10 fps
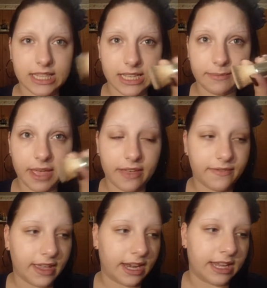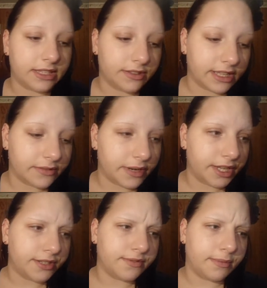Sigma F80. So that's what I
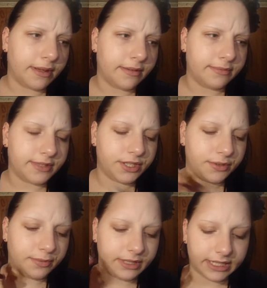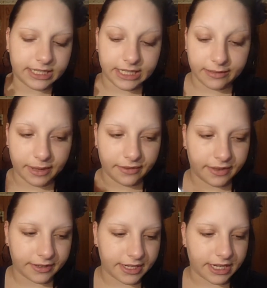use to blend in my
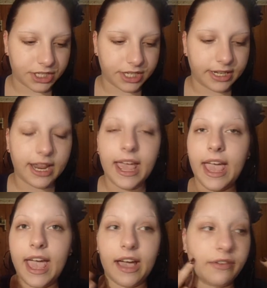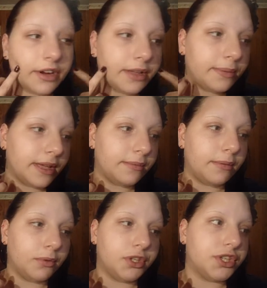foundation. I've already applied my
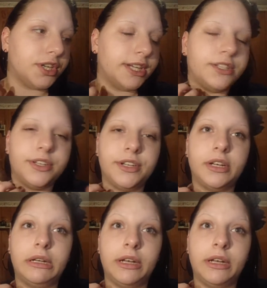moisturizer,